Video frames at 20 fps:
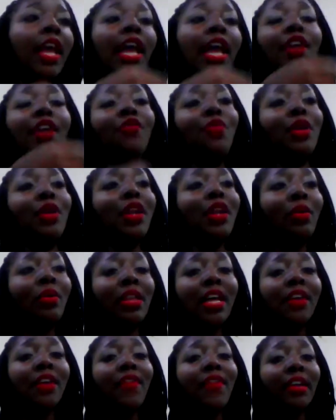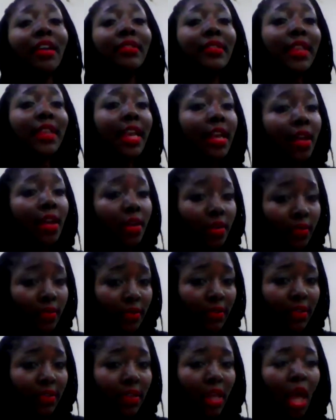If we don't love ourselves,
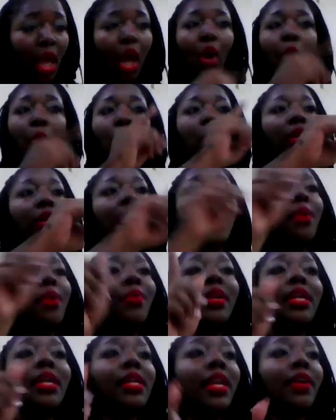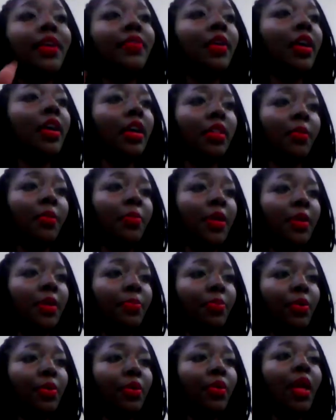we're not really loving other
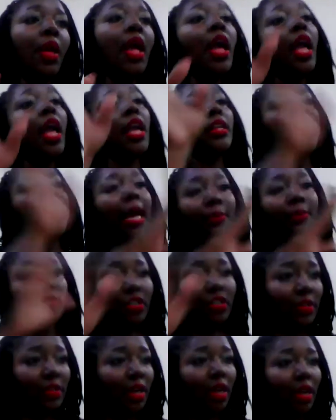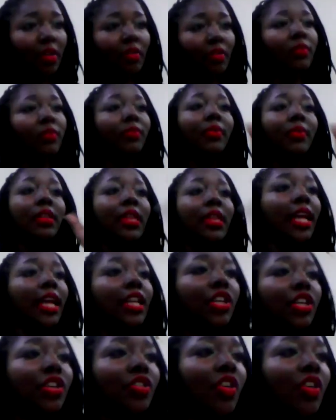people. And I'm just going,
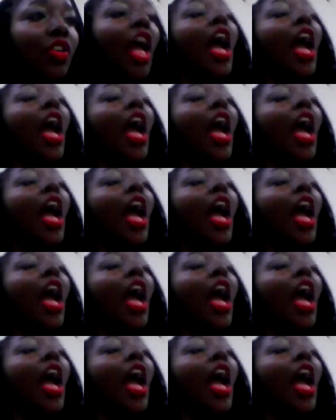thank you.